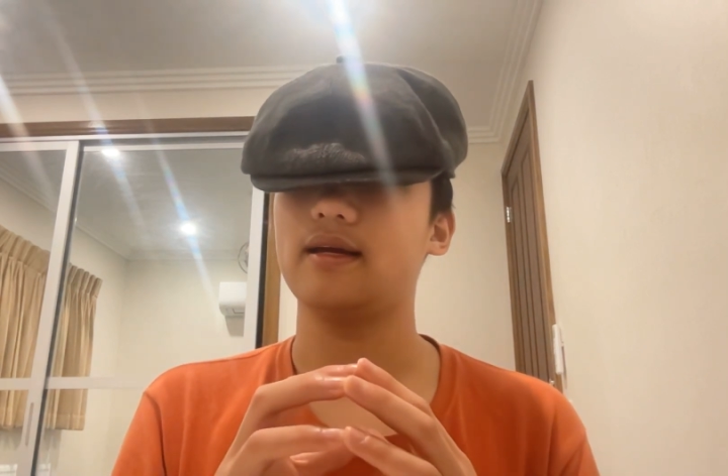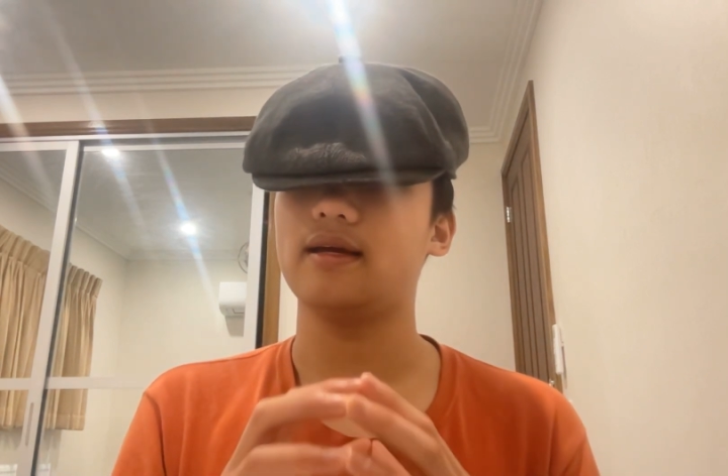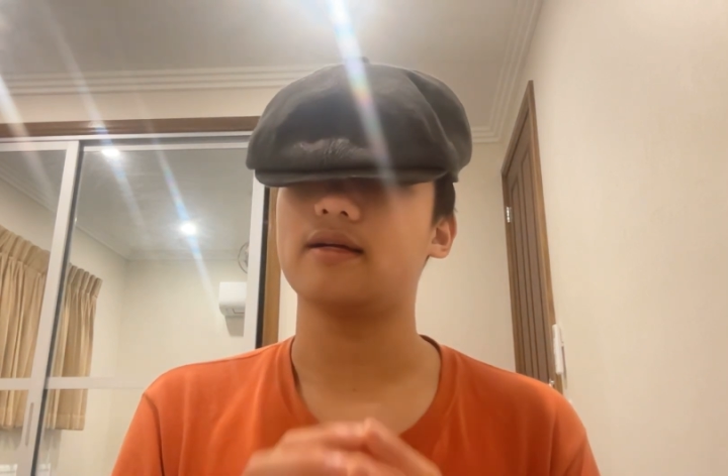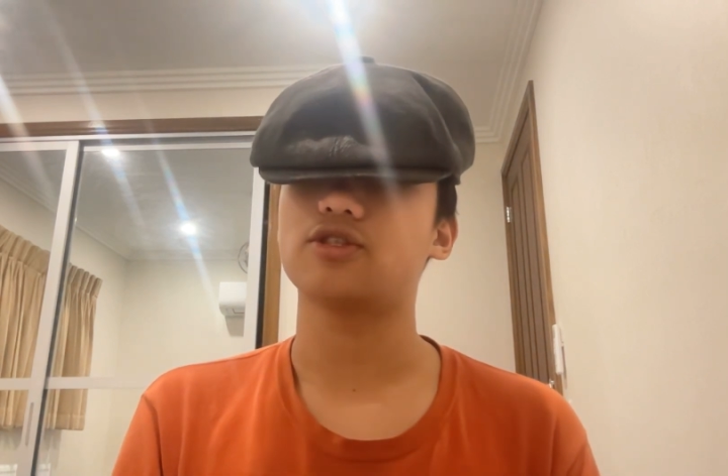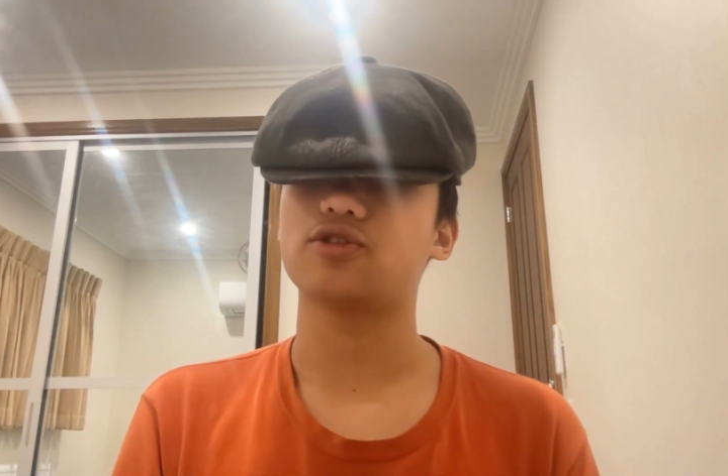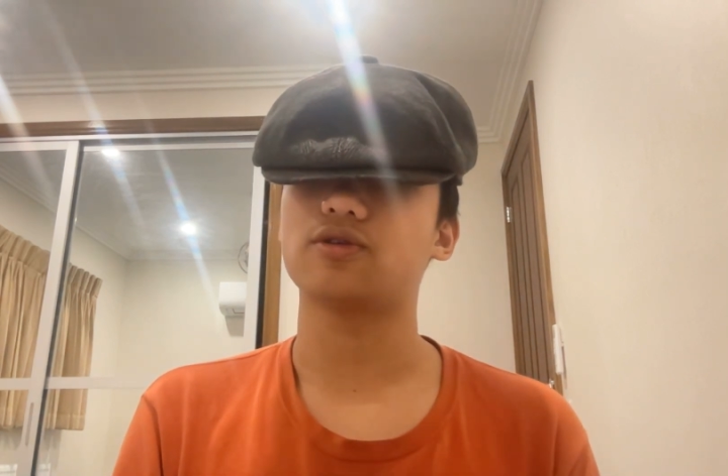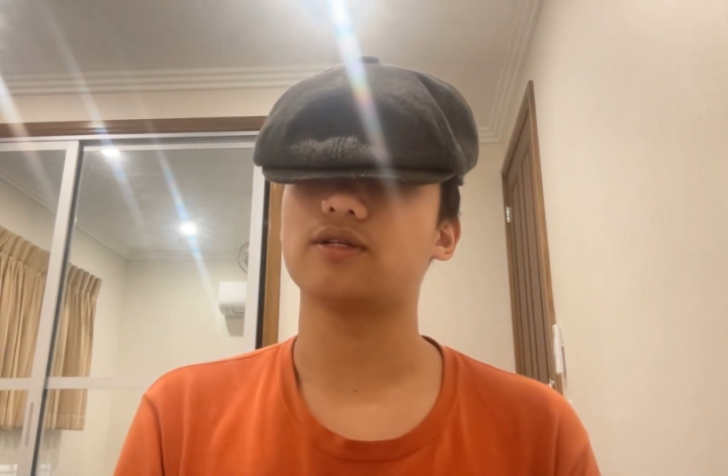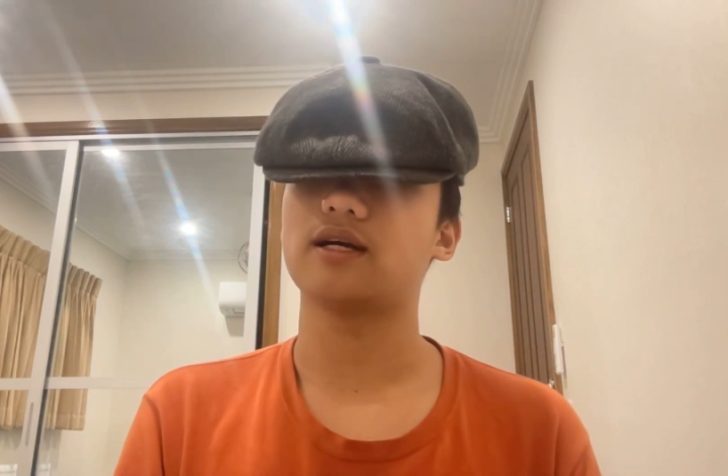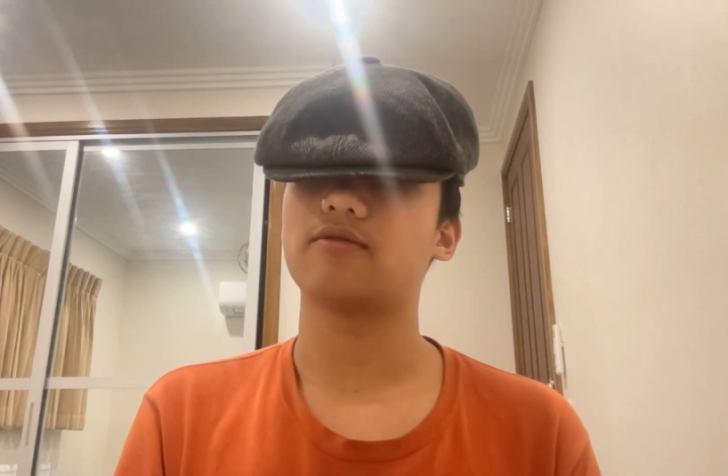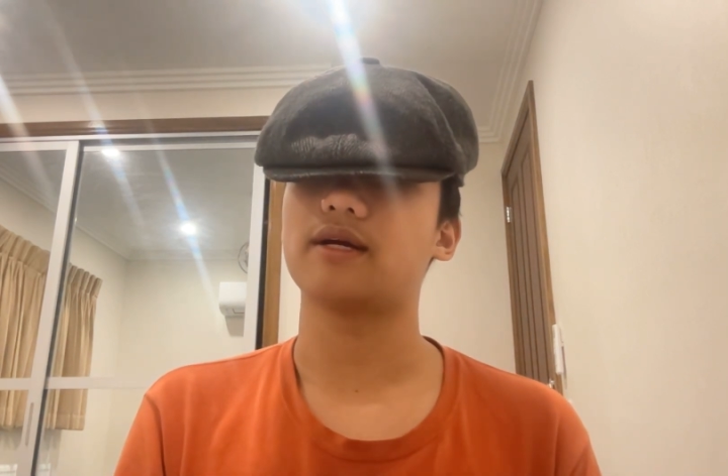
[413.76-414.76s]

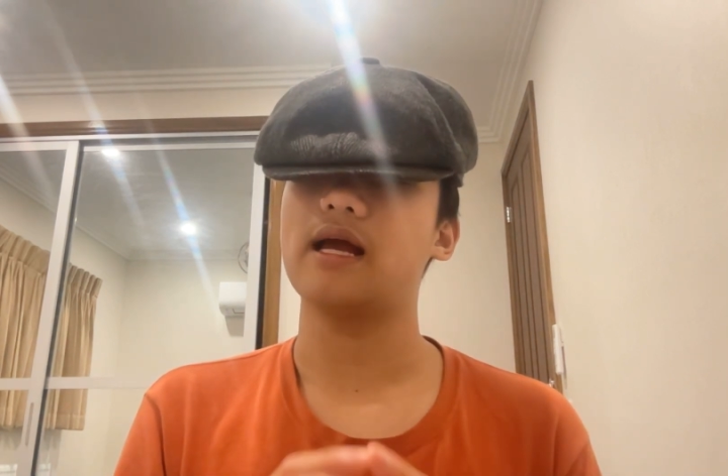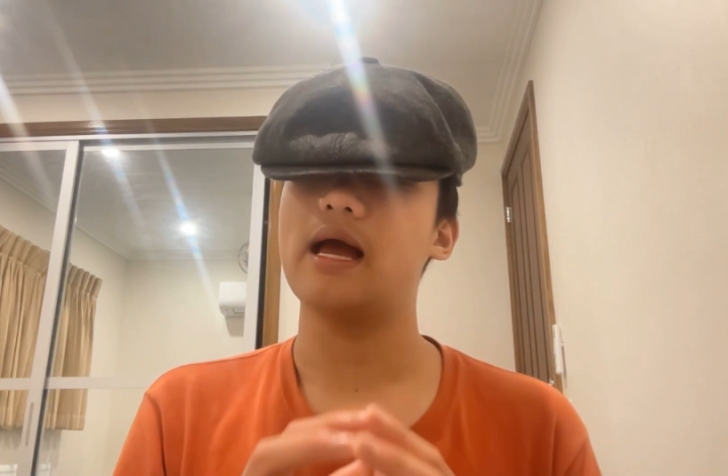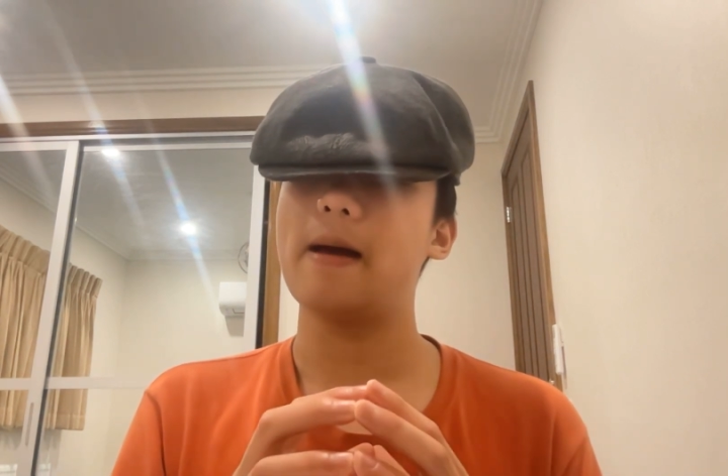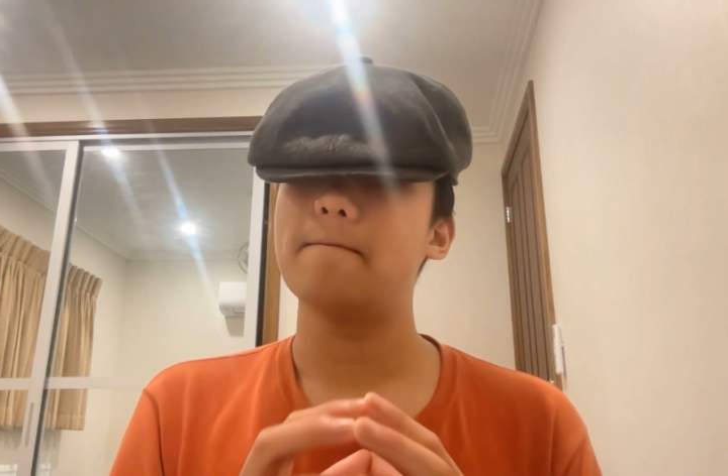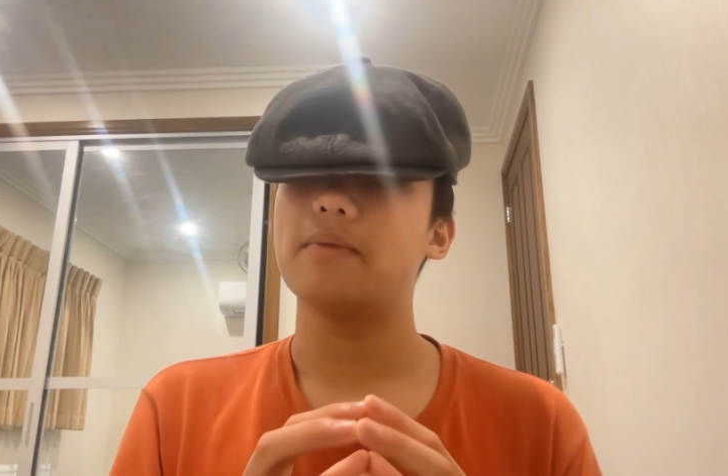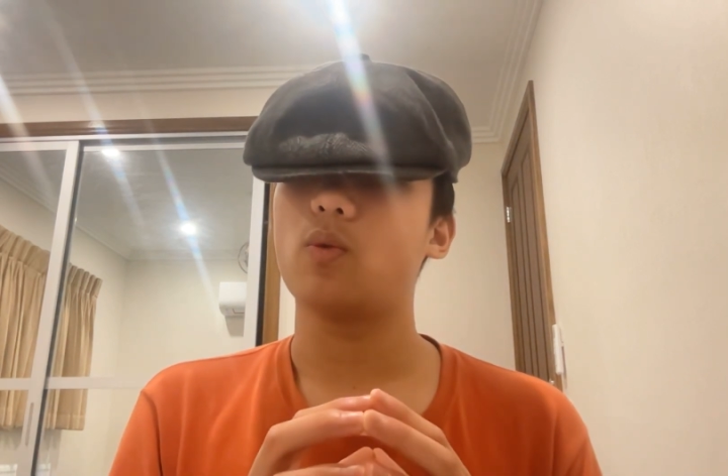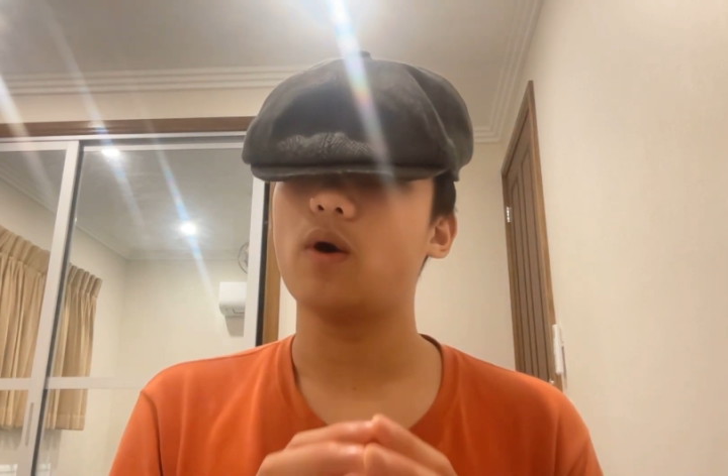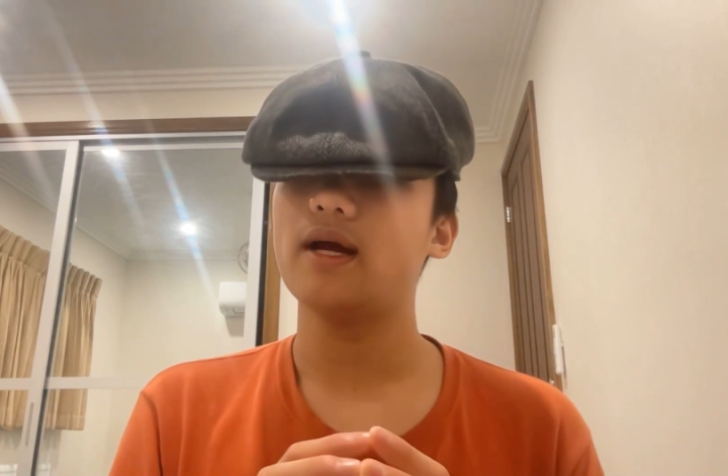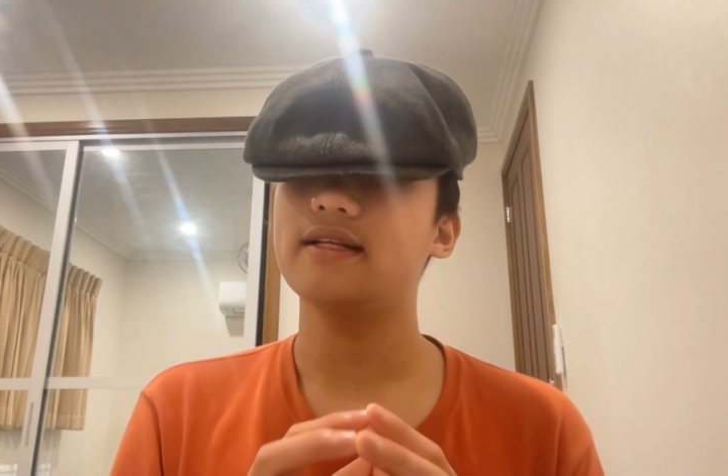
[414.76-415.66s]
extraordinary, but what he